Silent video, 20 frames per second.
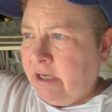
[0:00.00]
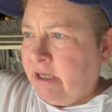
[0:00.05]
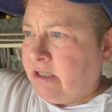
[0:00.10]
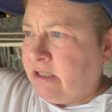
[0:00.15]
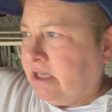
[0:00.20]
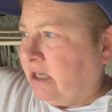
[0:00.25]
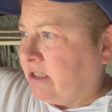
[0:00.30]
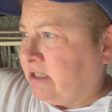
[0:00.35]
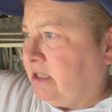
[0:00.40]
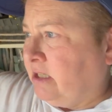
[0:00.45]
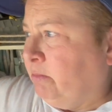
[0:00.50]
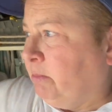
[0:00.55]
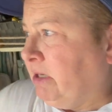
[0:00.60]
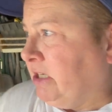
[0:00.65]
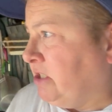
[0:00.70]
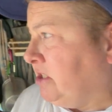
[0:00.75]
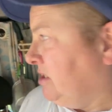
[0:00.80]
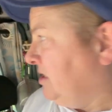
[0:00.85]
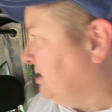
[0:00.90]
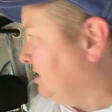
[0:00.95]
to get to the
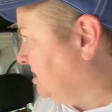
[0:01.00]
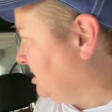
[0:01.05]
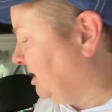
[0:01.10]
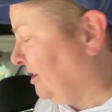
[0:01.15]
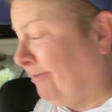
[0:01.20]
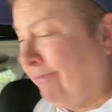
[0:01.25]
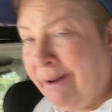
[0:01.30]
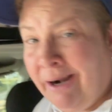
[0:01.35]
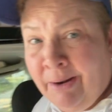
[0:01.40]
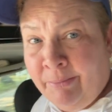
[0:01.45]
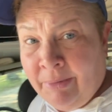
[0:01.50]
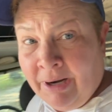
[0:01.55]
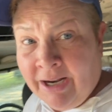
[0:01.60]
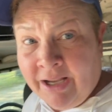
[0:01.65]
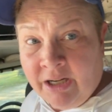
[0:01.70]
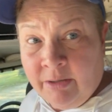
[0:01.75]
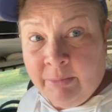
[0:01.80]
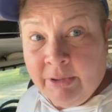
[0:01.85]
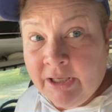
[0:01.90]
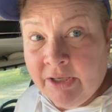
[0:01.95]
beaches and stuff, but I'm not
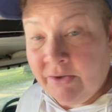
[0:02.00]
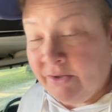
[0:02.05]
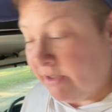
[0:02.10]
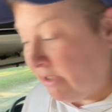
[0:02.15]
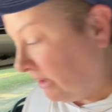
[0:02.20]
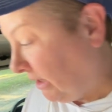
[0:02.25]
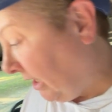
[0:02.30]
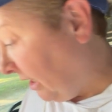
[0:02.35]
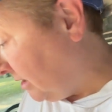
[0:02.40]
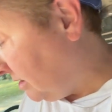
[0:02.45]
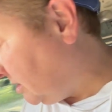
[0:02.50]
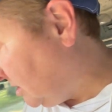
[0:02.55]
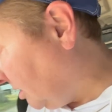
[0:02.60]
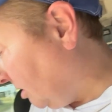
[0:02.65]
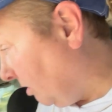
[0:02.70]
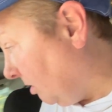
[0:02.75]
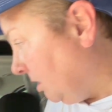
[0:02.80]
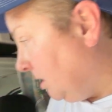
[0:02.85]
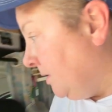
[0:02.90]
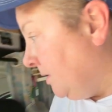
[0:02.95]
going to be using that. So